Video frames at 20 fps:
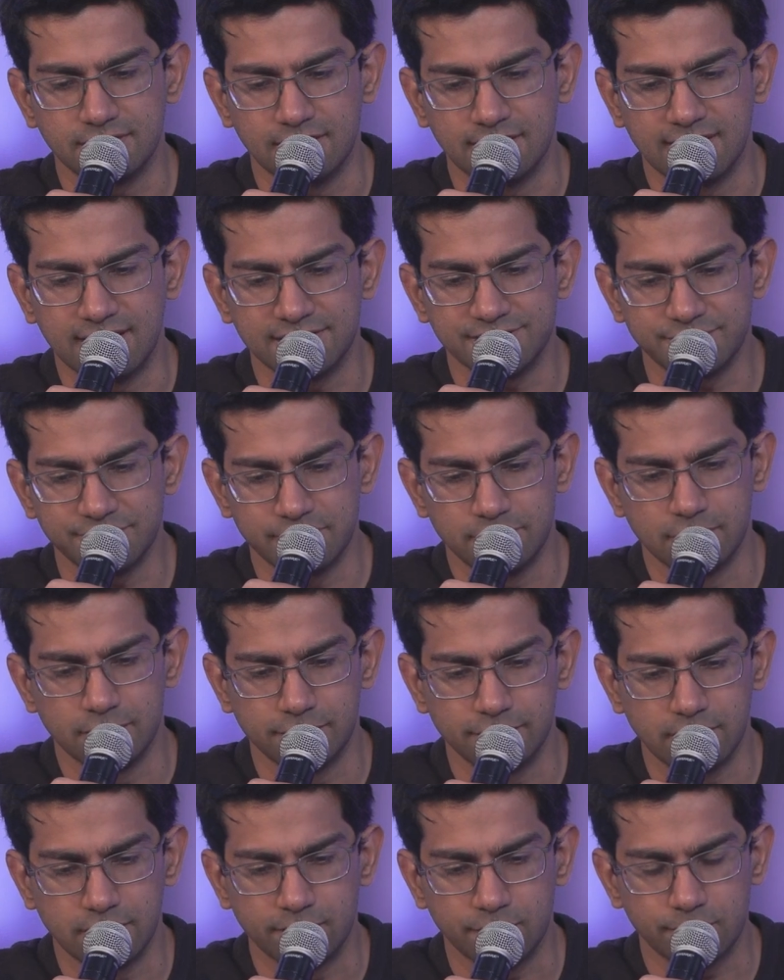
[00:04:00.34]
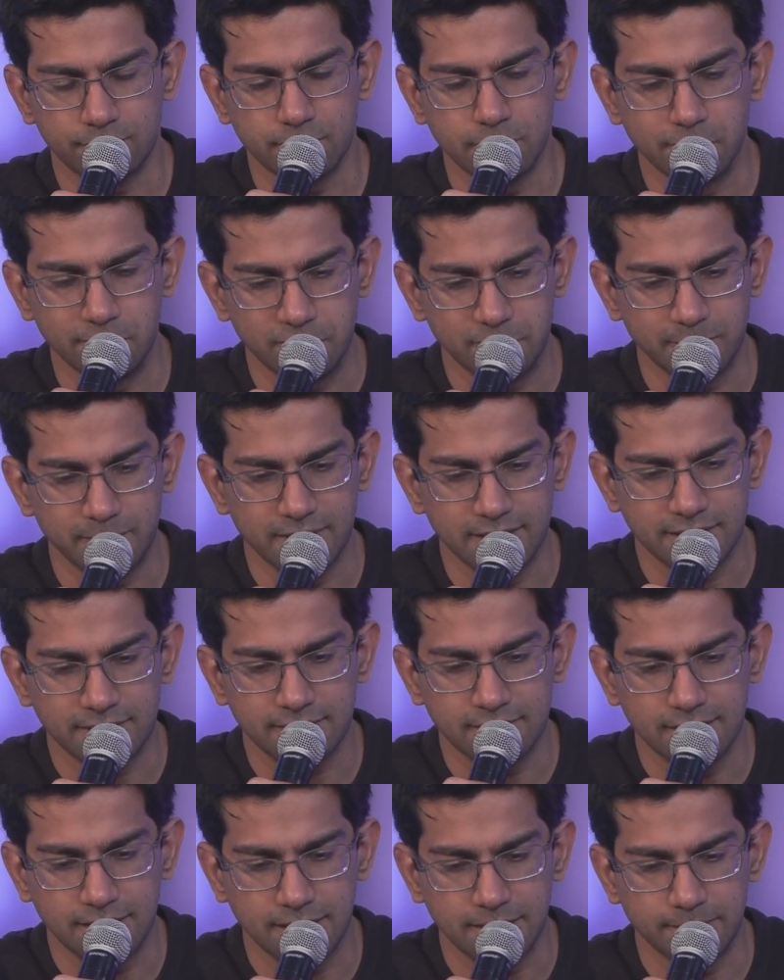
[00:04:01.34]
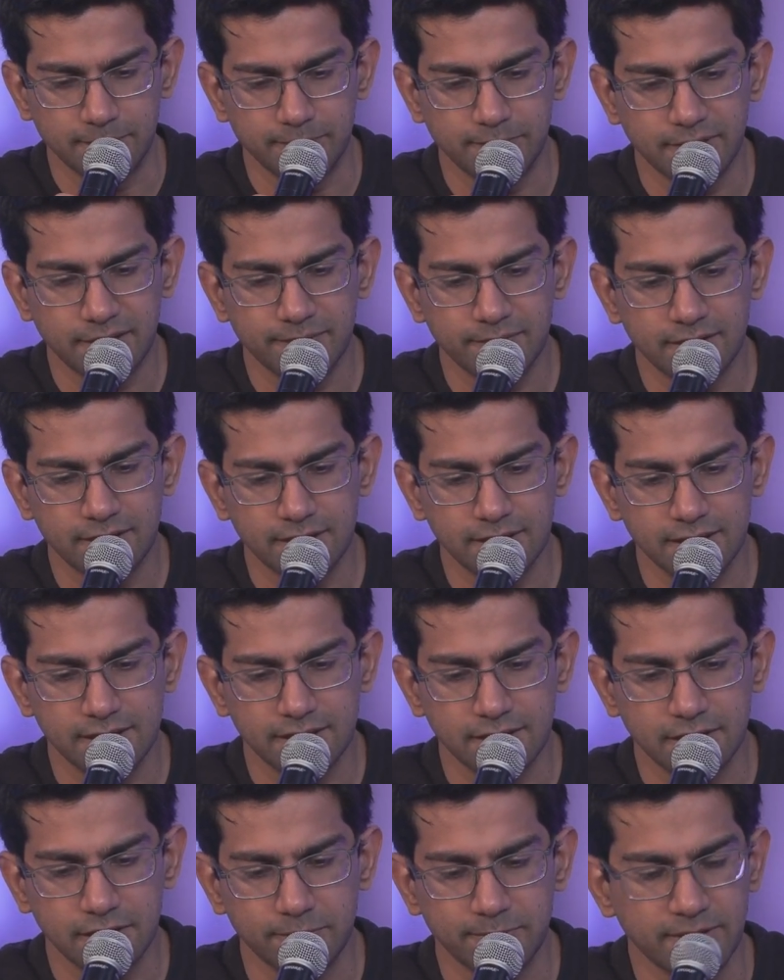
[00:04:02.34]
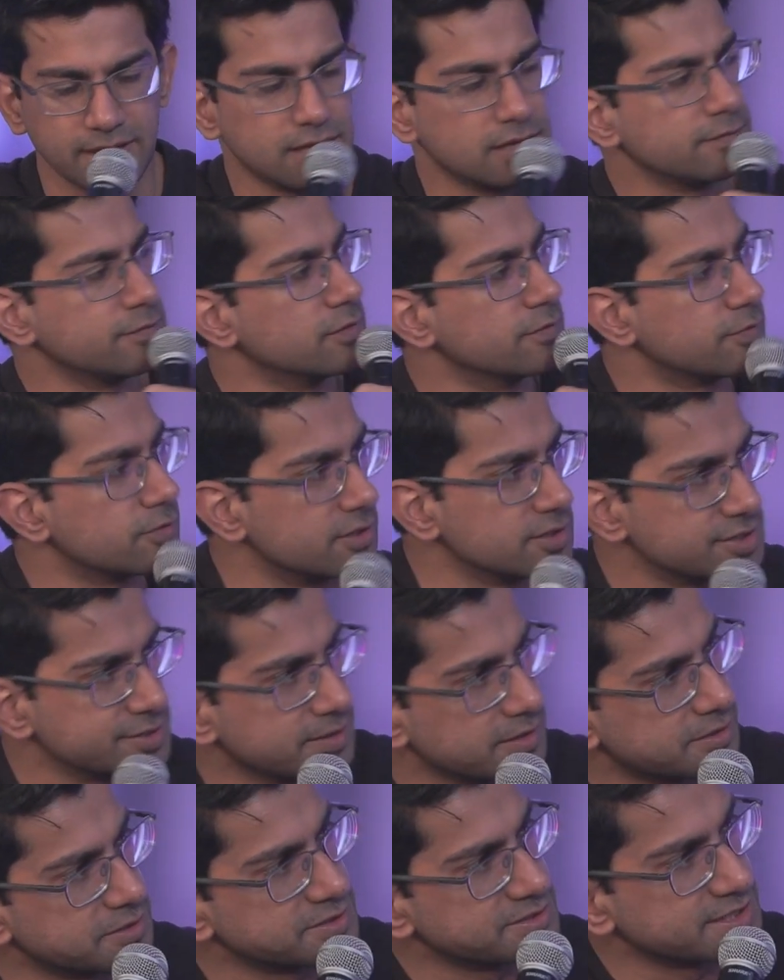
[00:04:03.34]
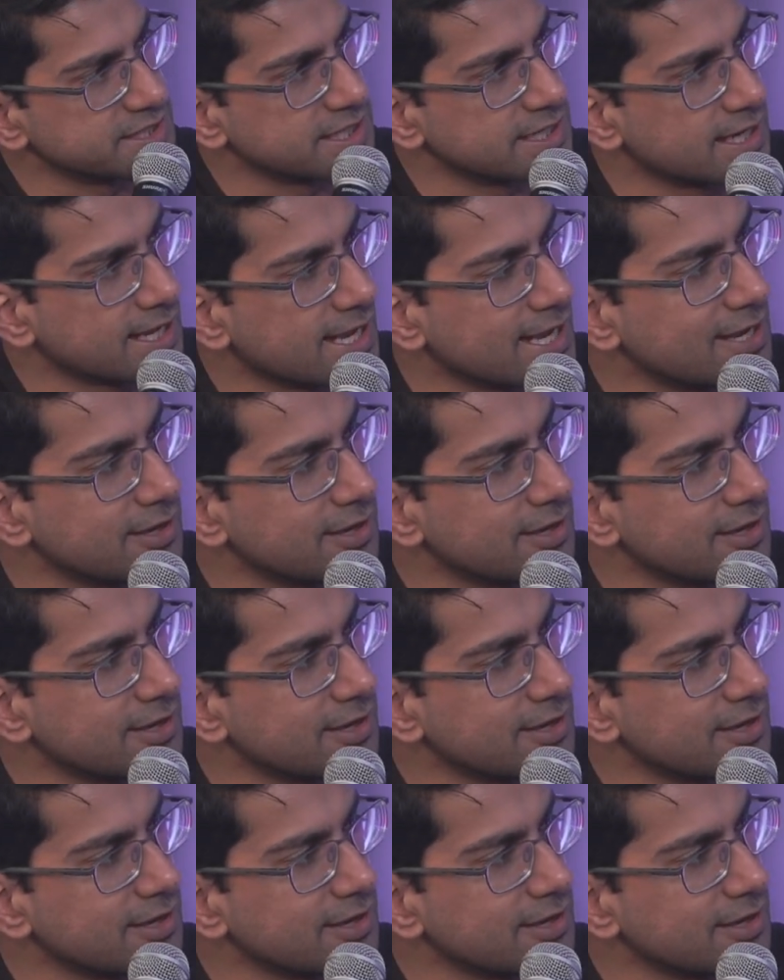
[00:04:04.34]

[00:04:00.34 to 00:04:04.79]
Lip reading: last year of growth, but maybe it'll be helpful for us to understand how